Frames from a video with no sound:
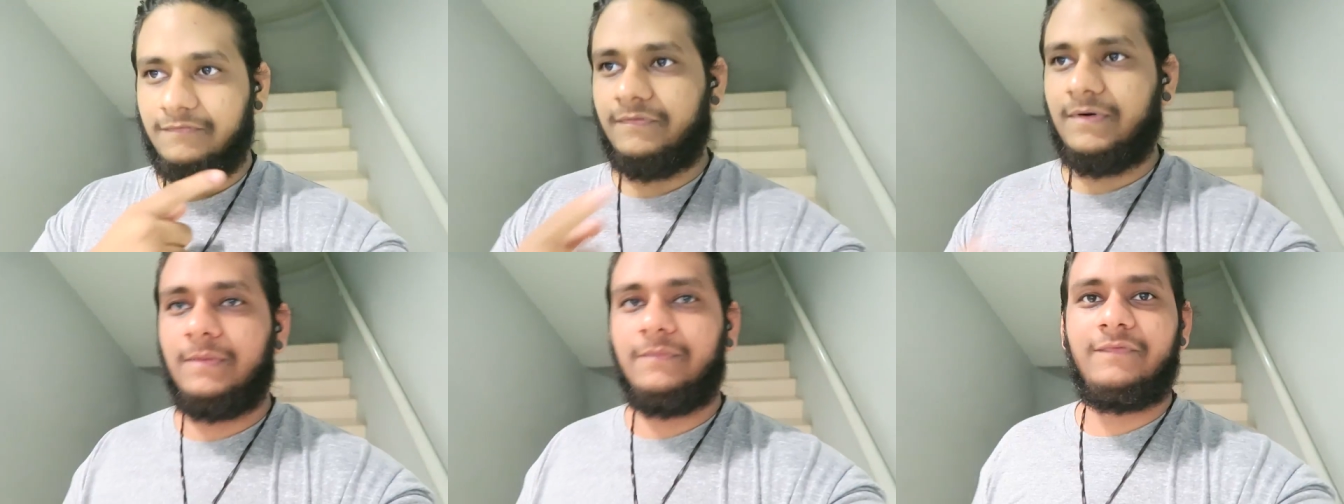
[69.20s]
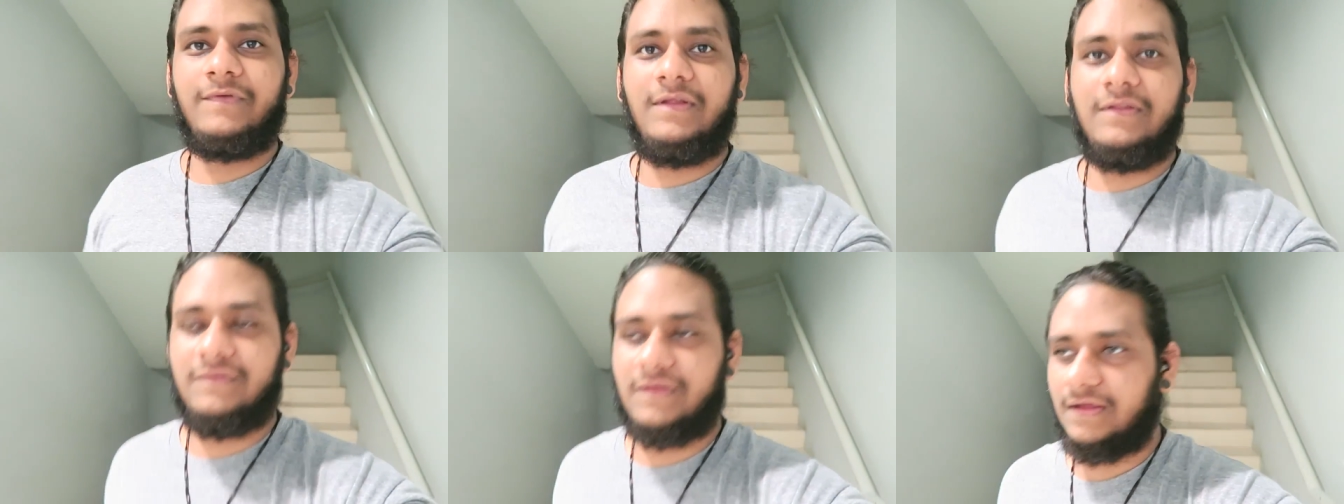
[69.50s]
on the frame
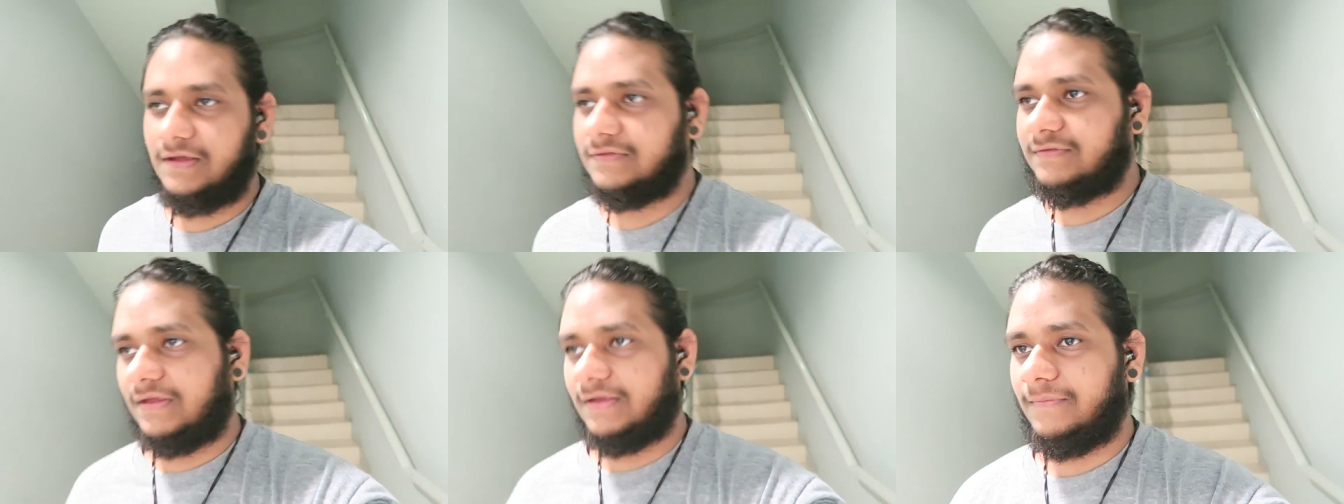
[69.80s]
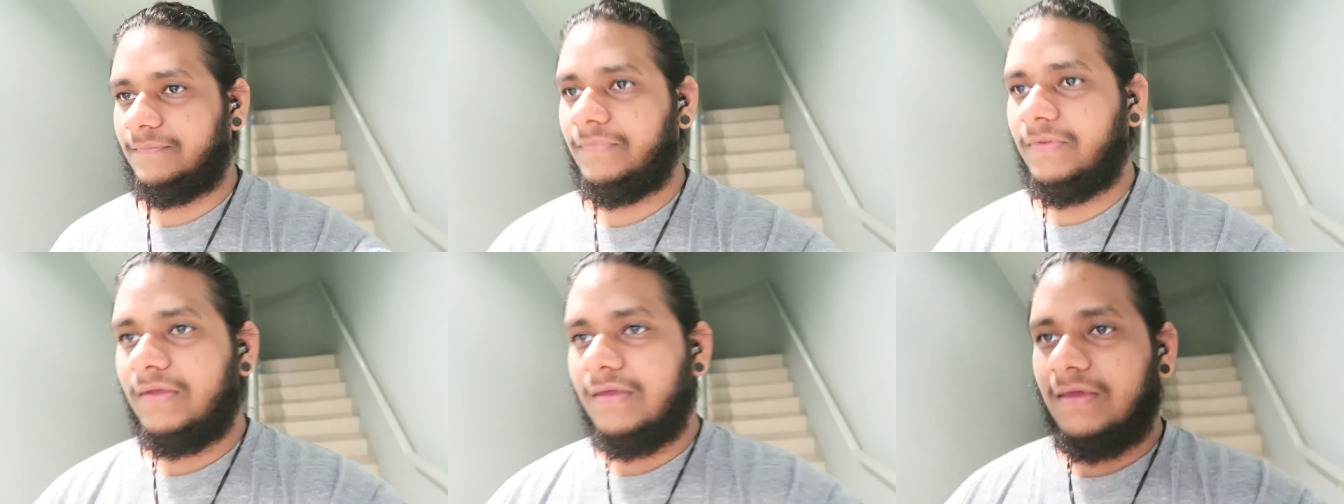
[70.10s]
for the entire
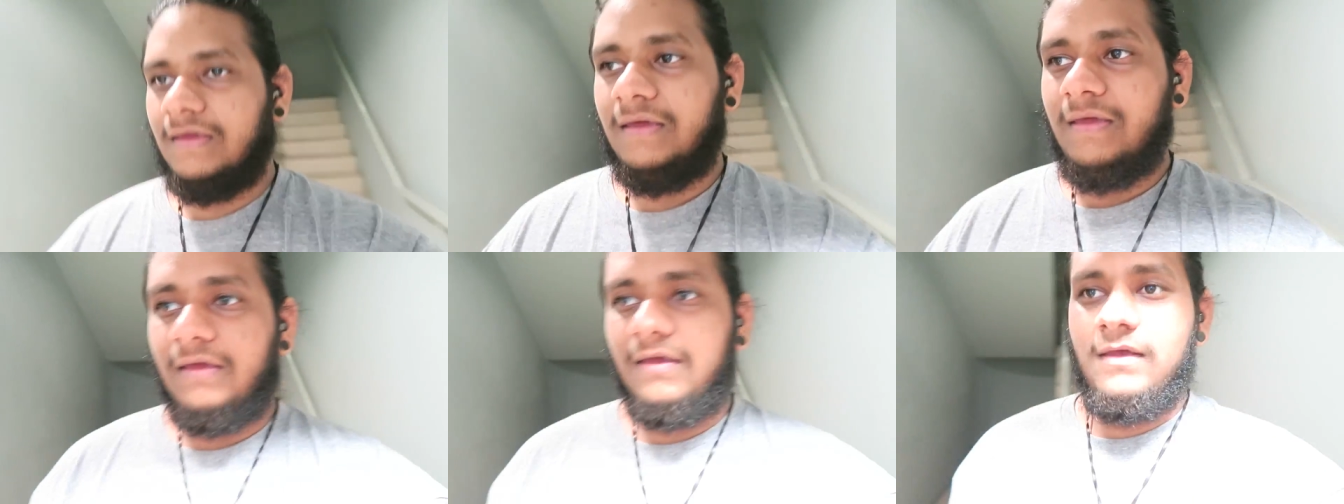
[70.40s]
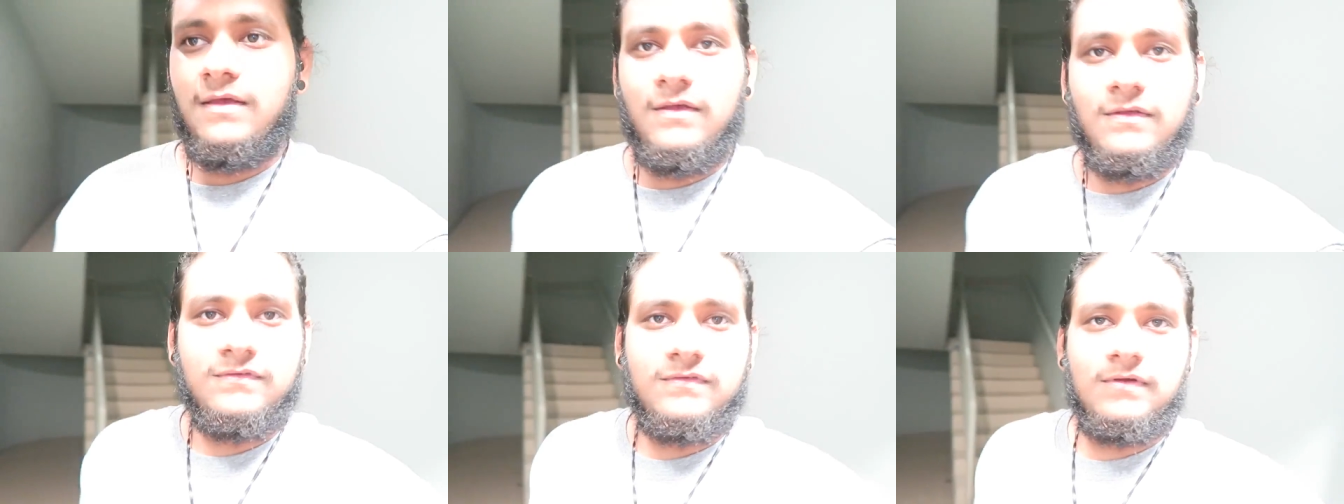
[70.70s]
time.
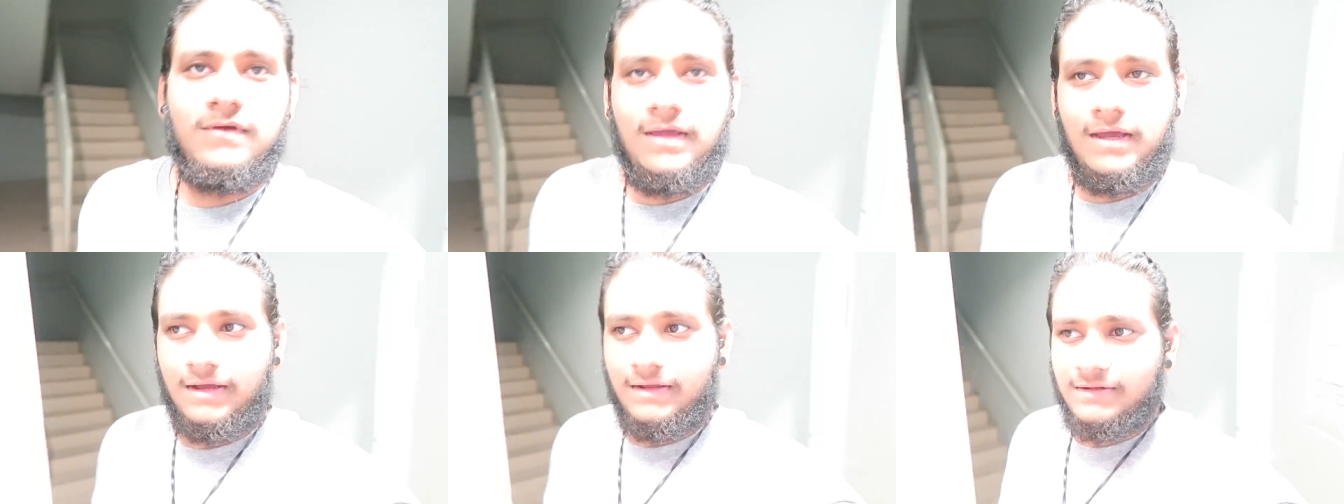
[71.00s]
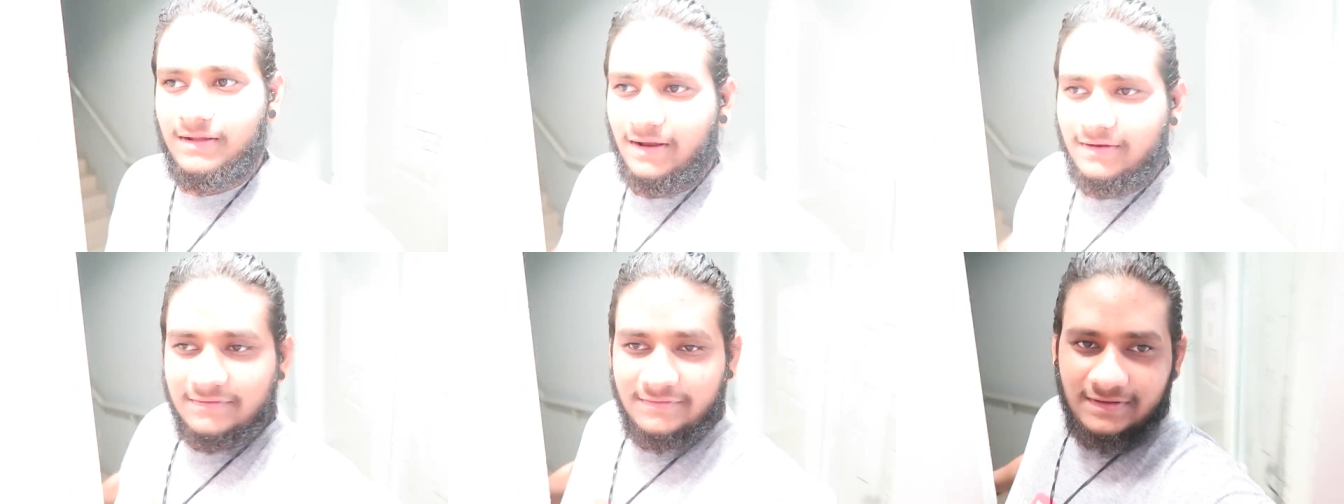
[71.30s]
So yeah,
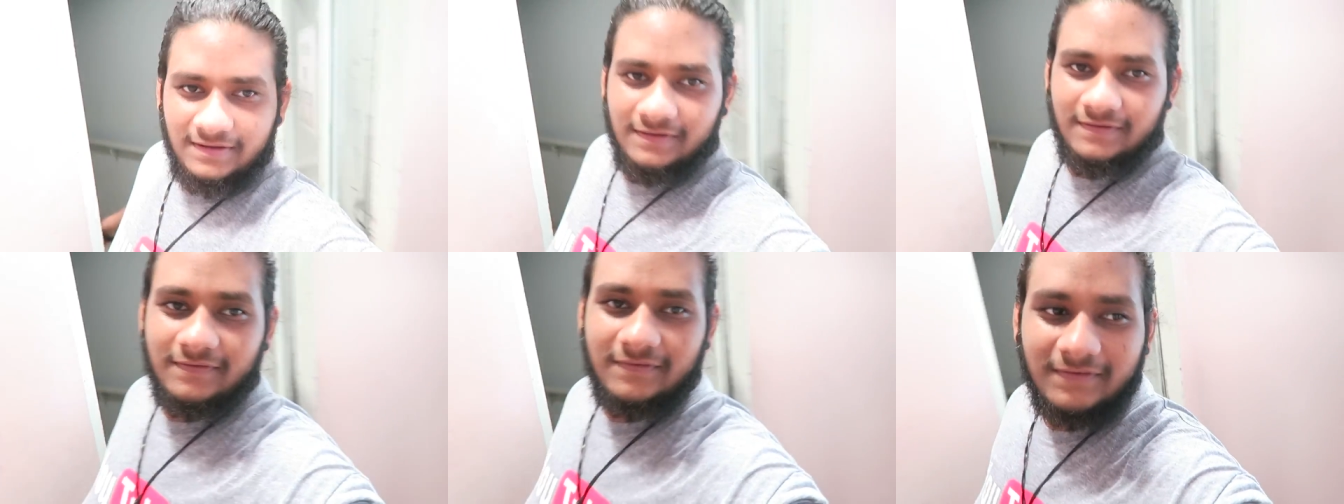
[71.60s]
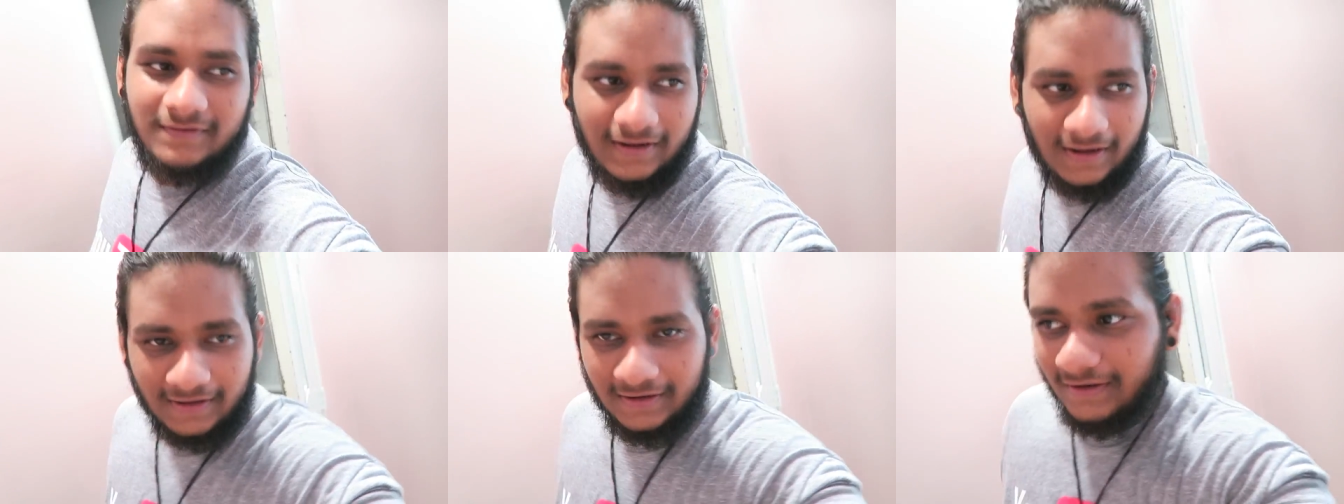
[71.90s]
that is
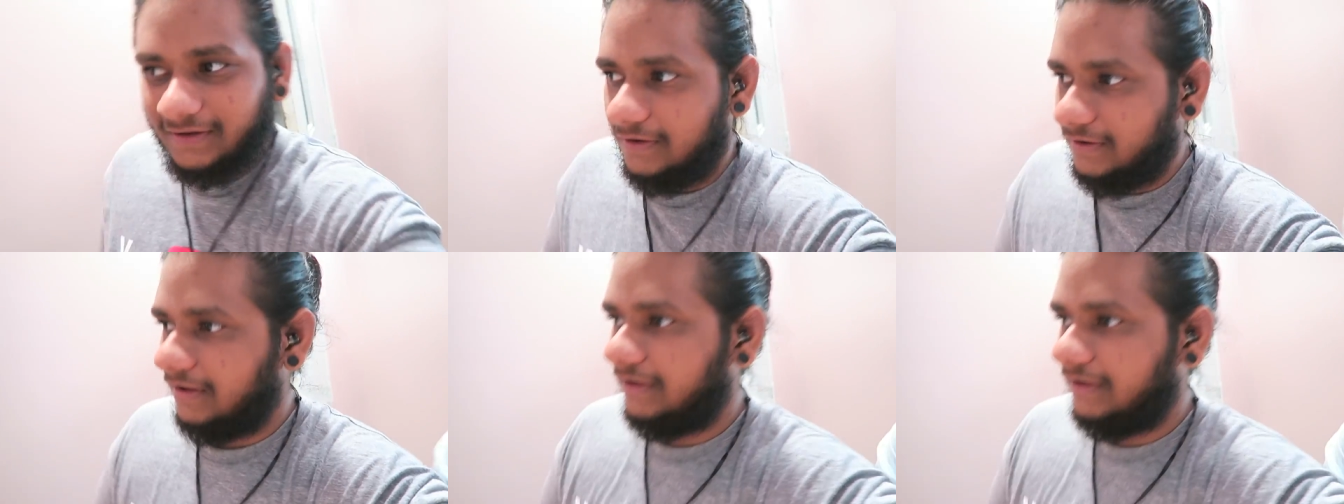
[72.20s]
that.